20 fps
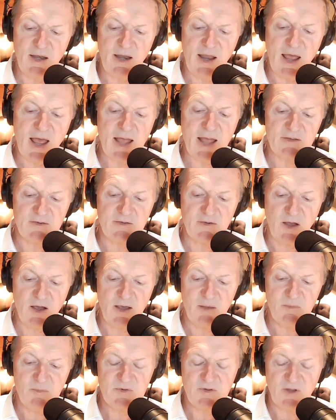At
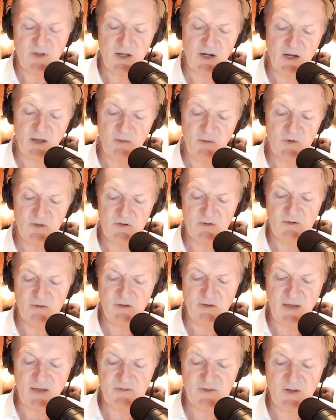times, and I would
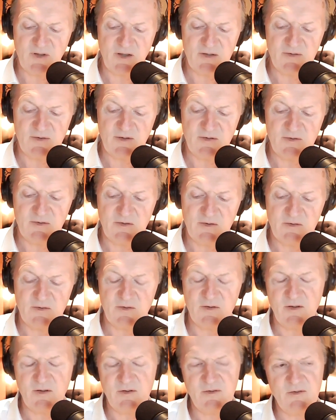emphasize this
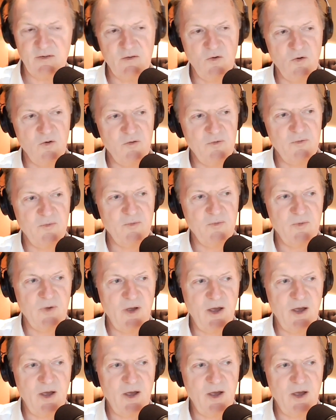is sort of,